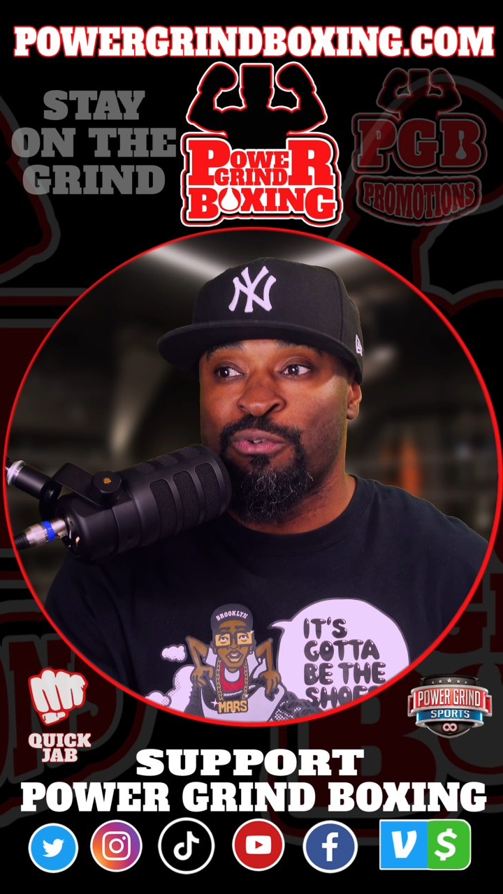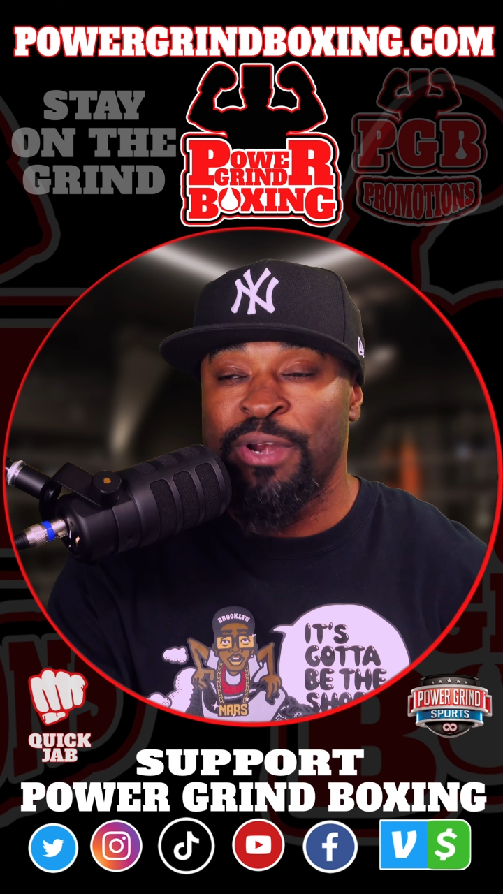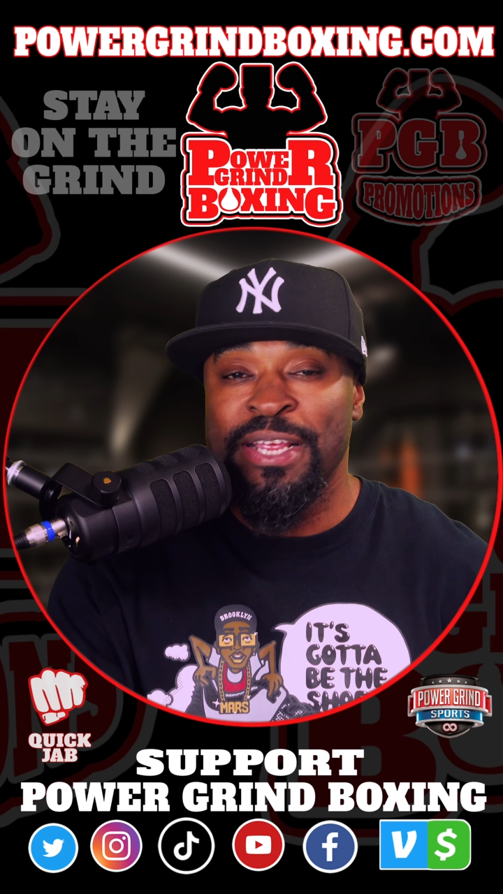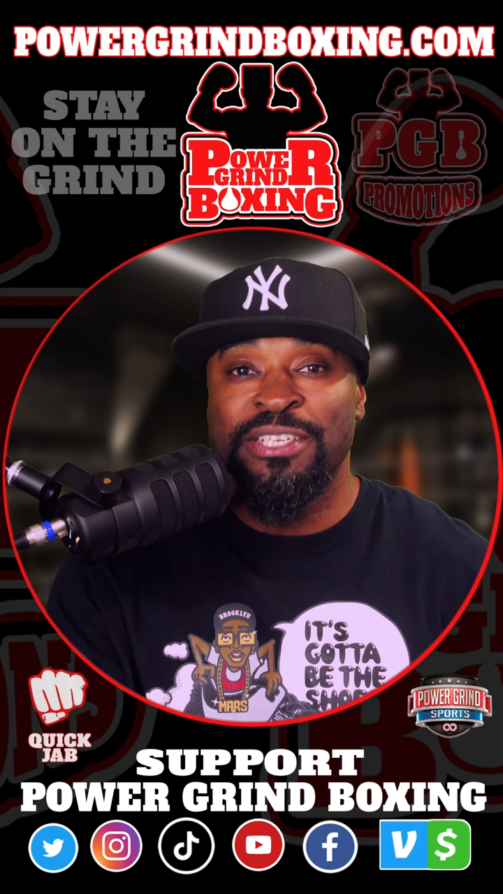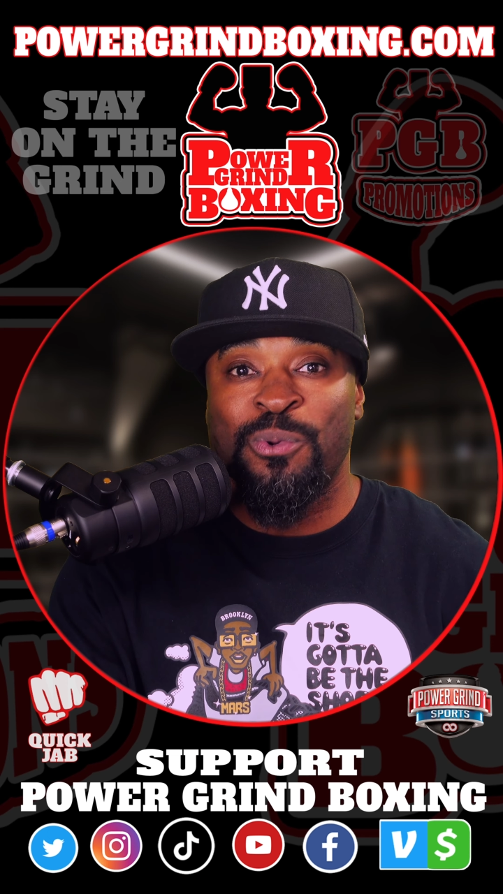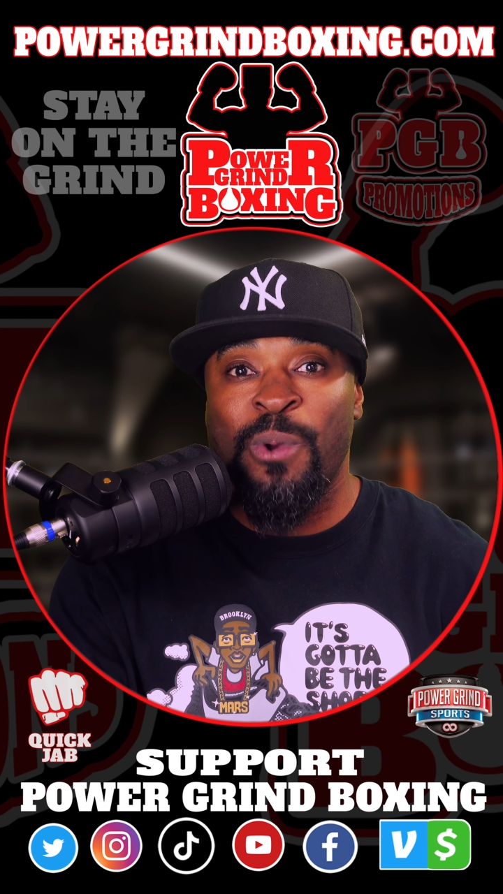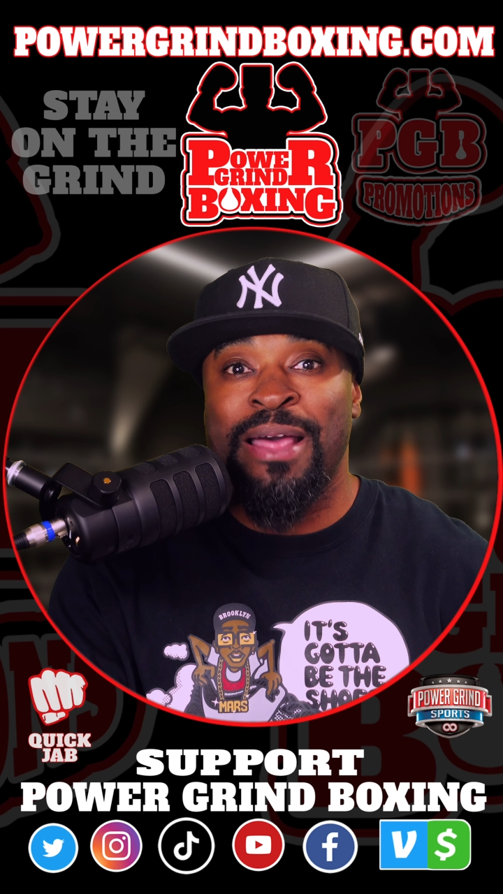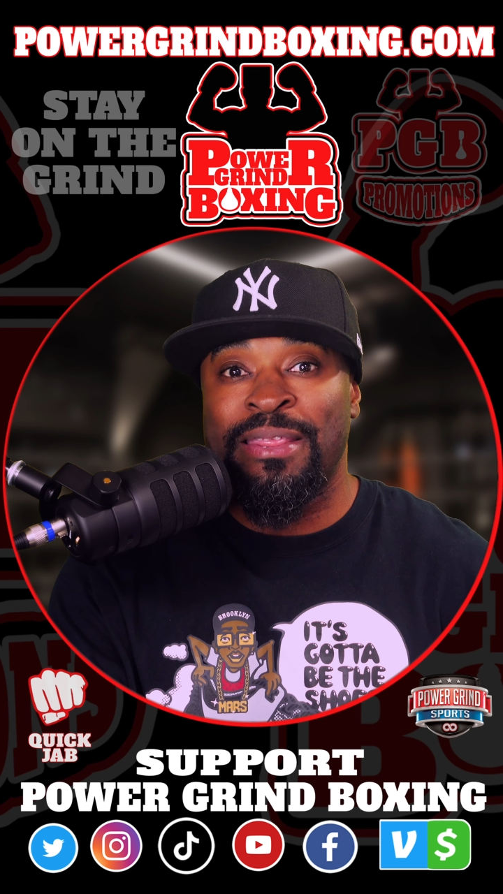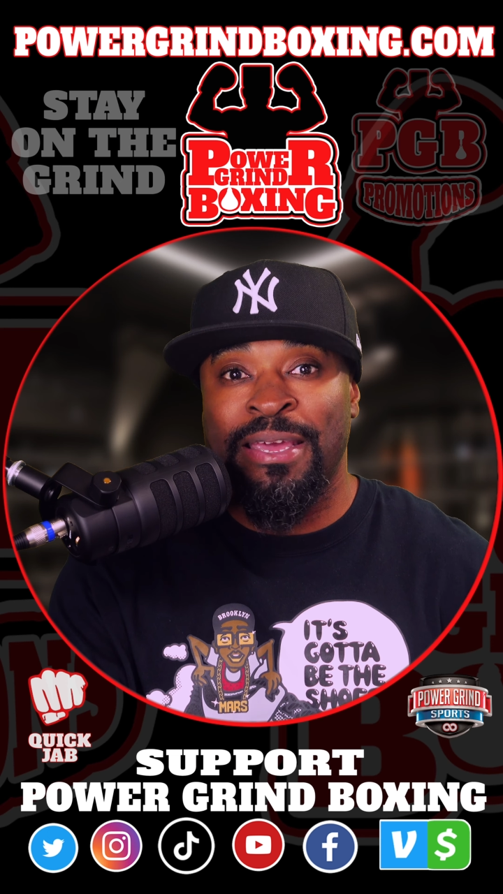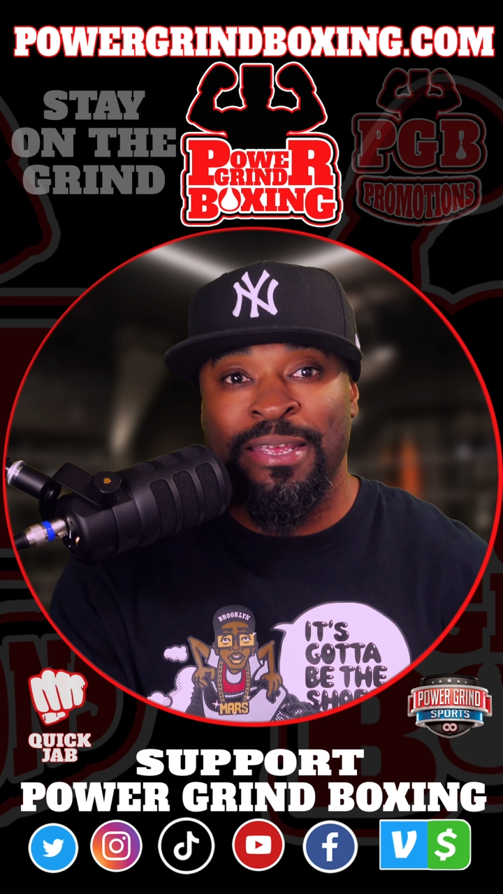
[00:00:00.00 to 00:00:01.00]
the reason
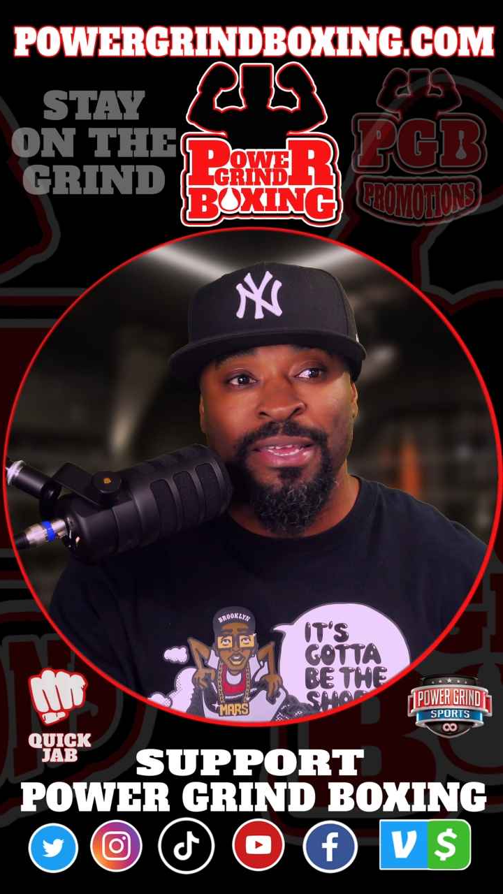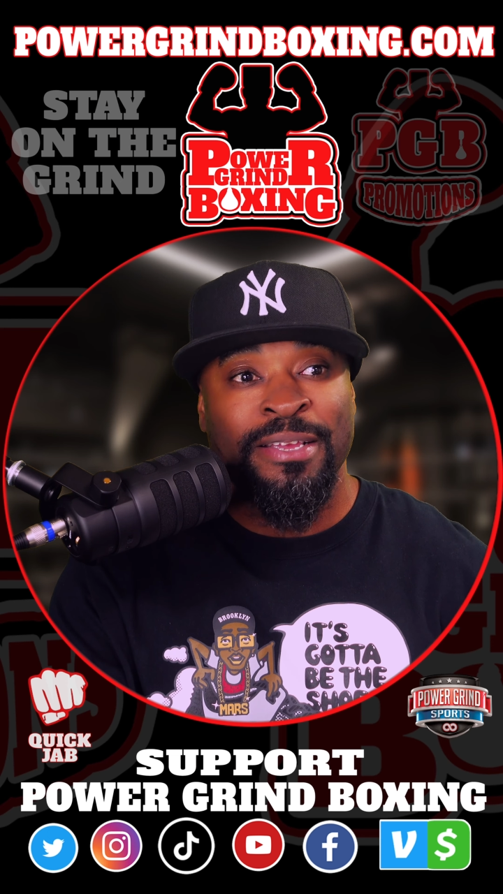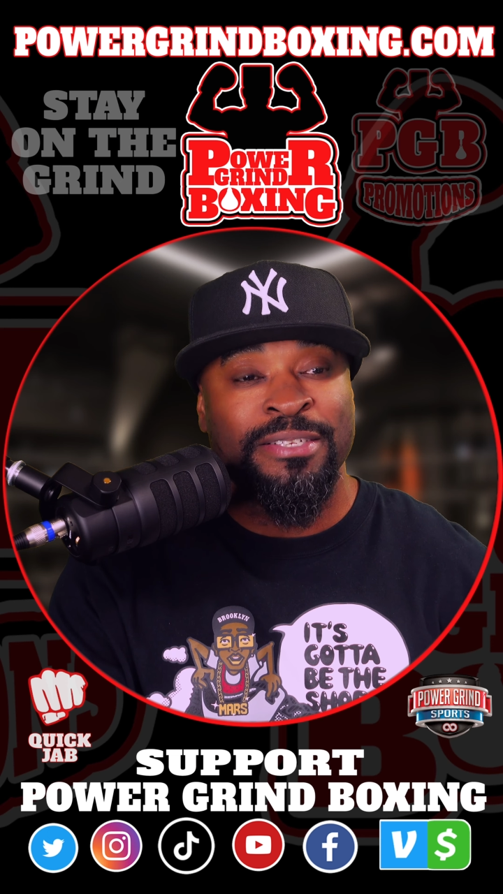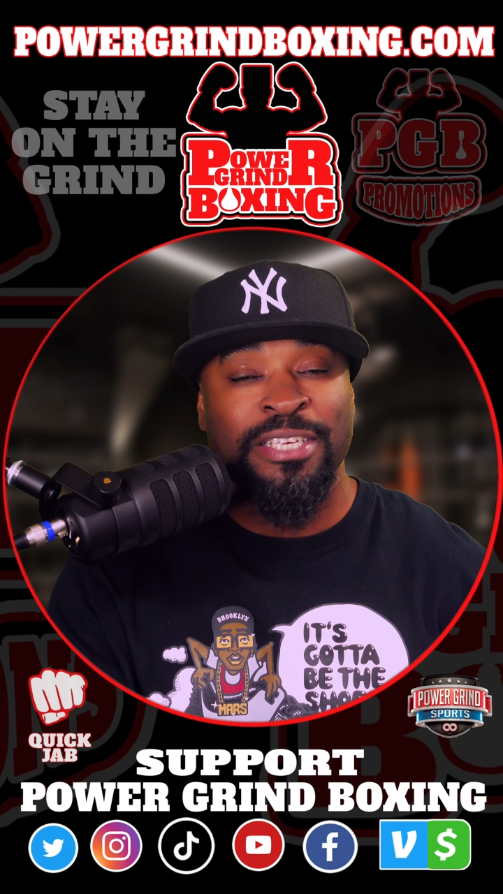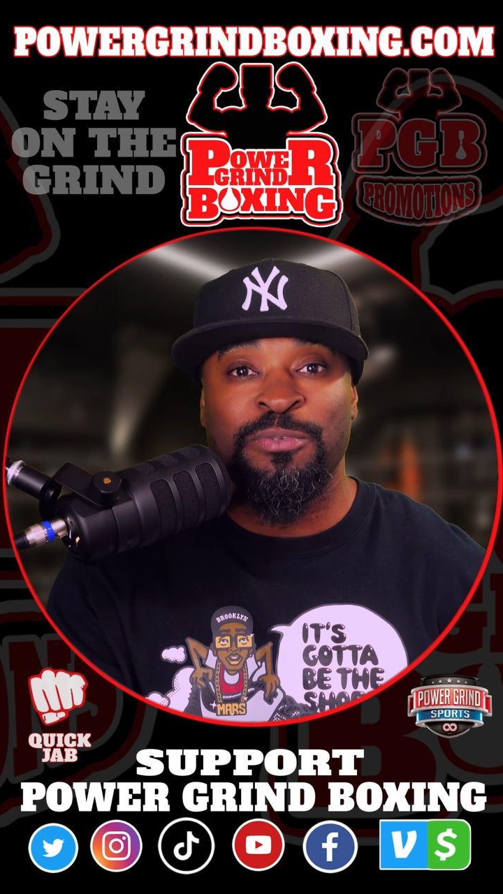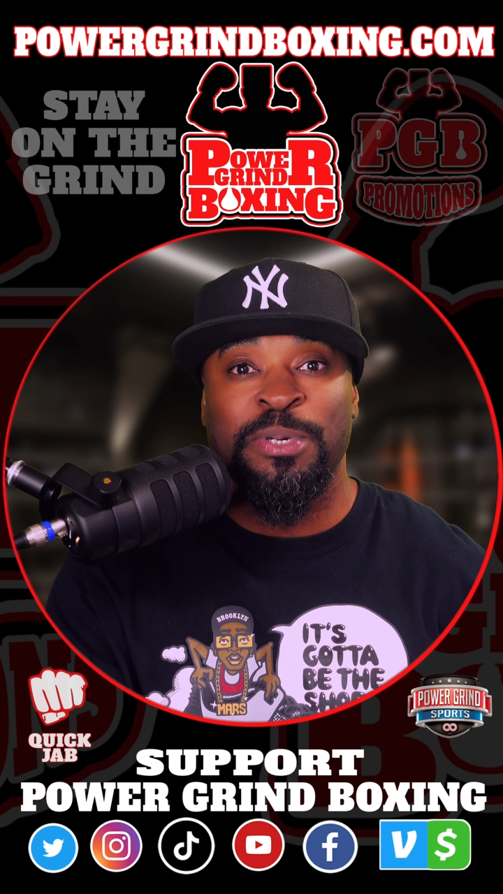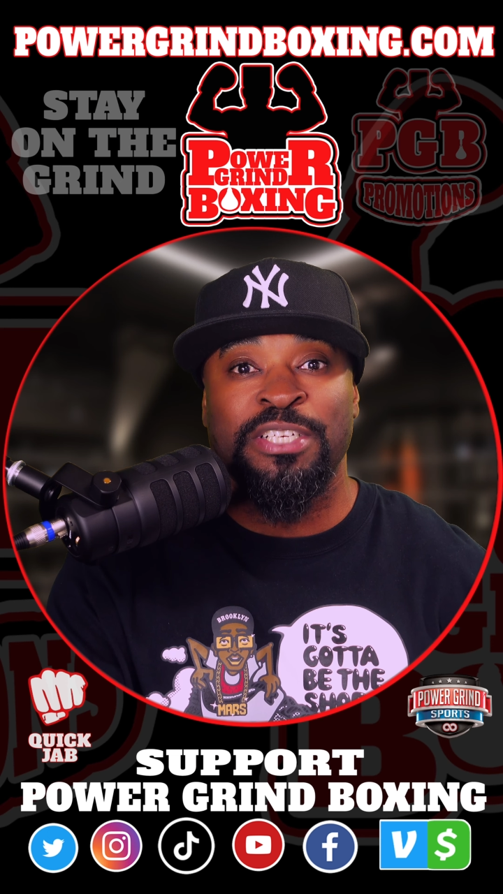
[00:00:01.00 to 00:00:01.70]
why that is